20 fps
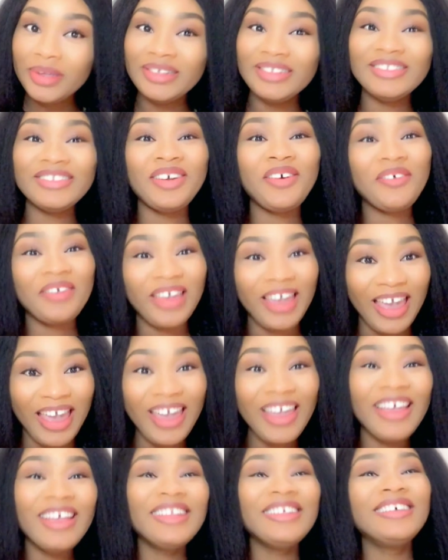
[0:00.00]
okay.
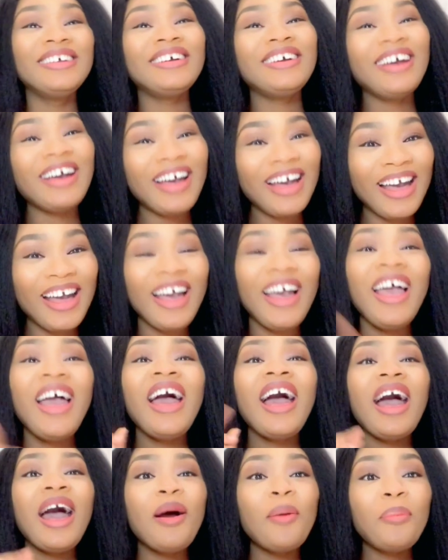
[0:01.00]

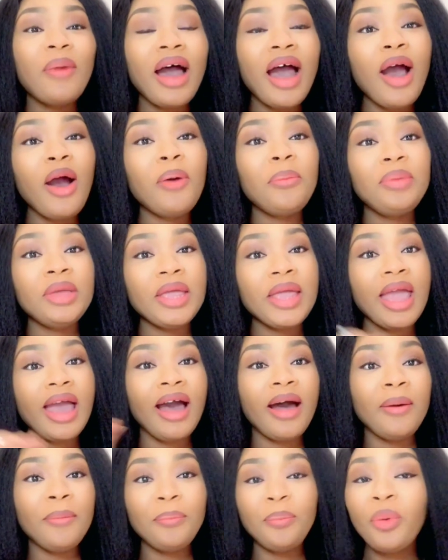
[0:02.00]
I'll be
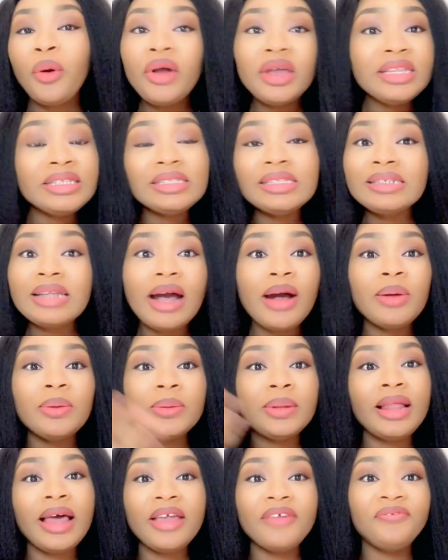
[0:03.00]
pointing out
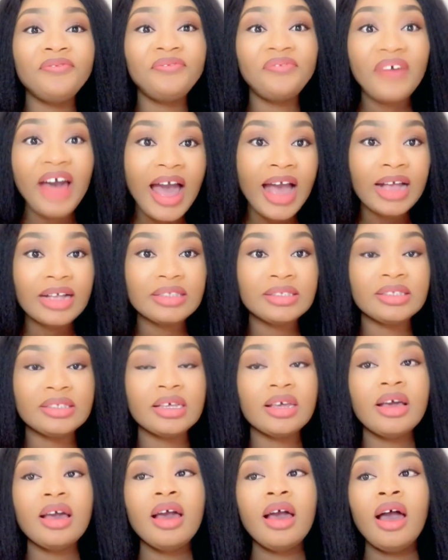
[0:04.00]
facts,
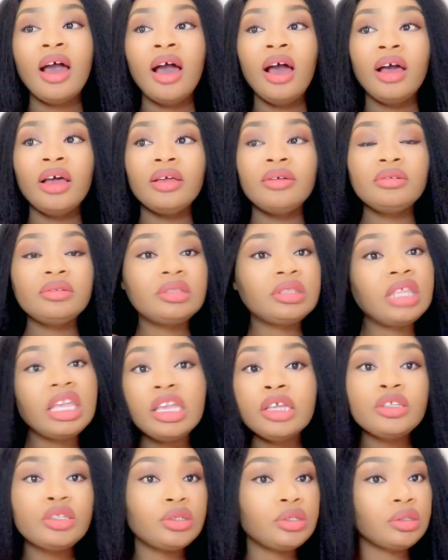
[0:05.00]

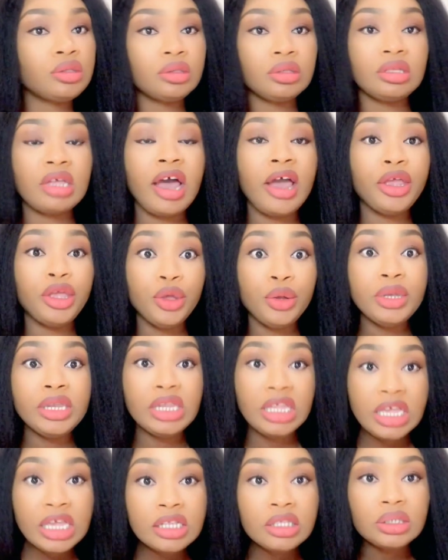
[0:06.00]
things that you
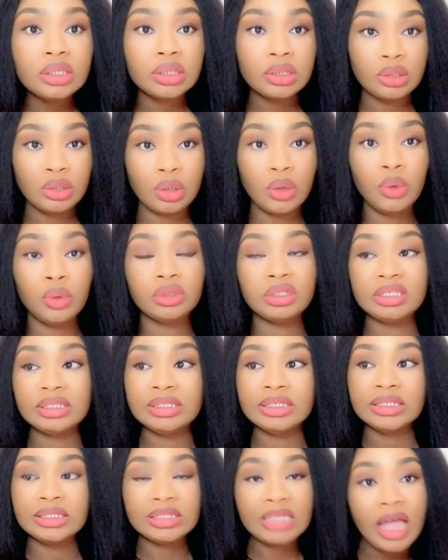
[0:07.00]
need to know, the
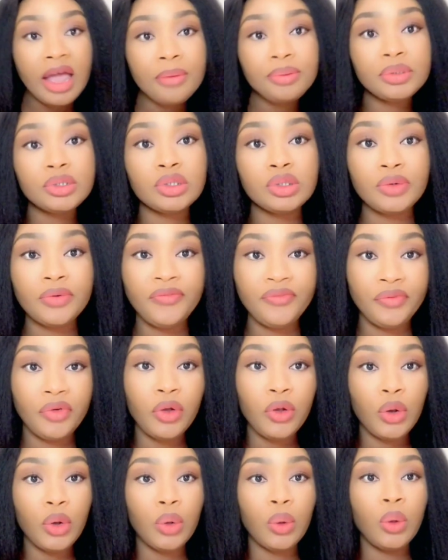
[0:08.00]
steps to
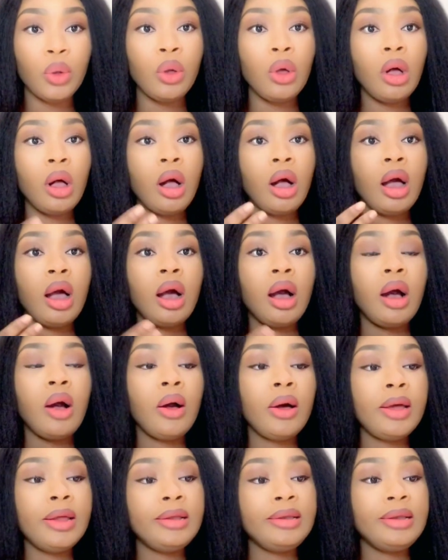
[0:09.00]
follow
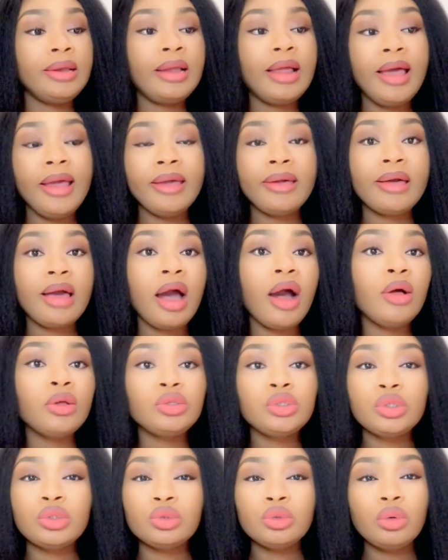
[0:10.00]
on how
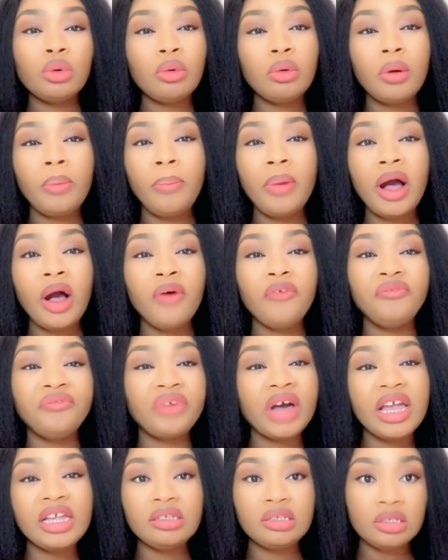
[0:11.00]
to go about
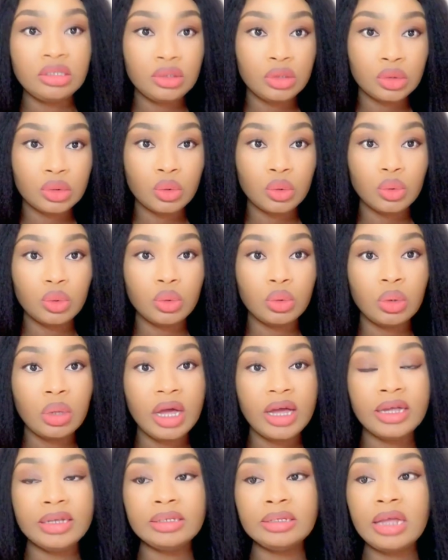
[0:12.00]
finding school,
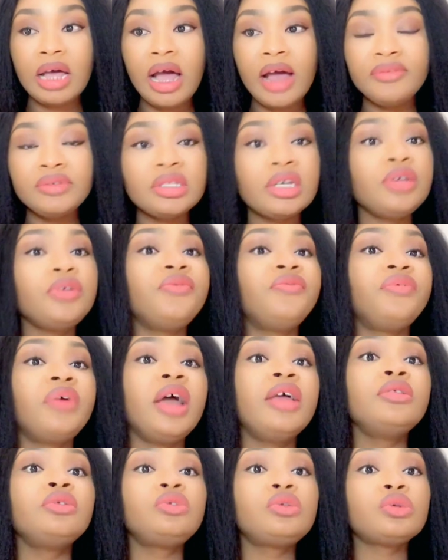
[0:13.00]
and after you
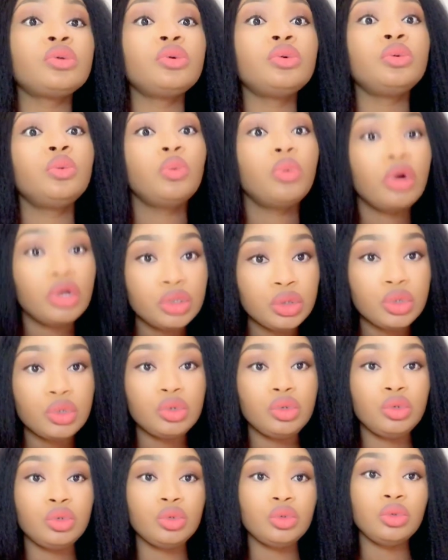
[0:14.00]
find school, what to
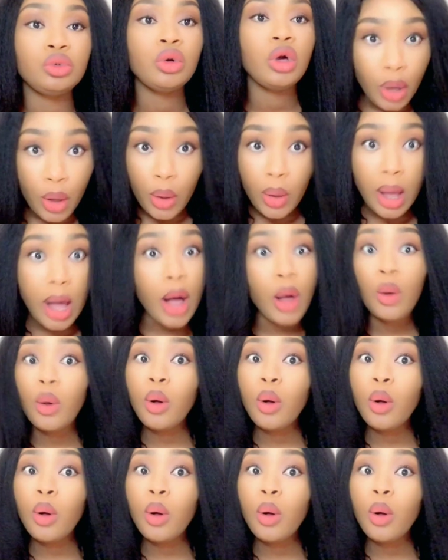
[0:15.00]
do. I'll